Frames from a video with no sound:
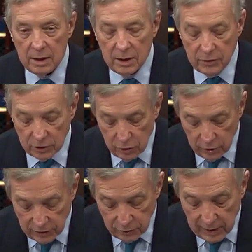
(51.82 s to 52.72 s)
The
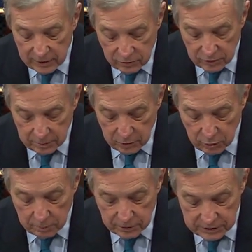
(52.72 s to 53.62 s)
current director of the
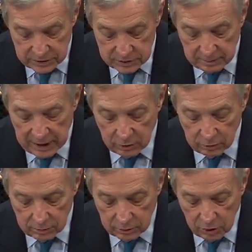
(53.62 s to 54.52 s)
Bureau of Prisons,
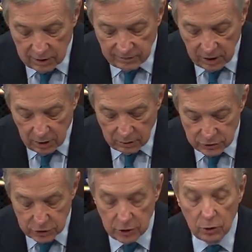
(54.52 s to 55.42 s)
Michael Carvajal,
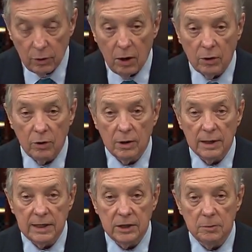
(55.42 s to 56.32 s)
should no longer
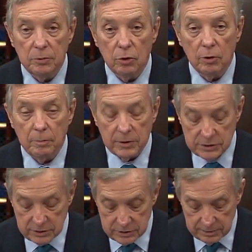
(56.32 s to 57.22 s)
lead the Bureau of
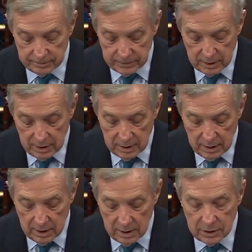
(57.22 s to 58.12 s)
Prisons.
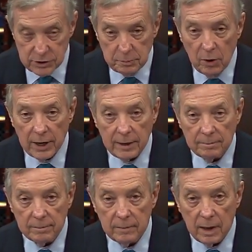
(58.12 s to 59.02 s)
This morning,
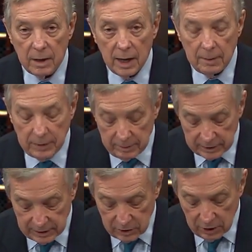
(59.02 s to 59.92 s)
I
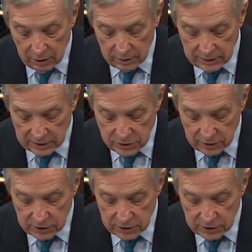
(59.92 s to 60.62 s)
publicly called on the Attorney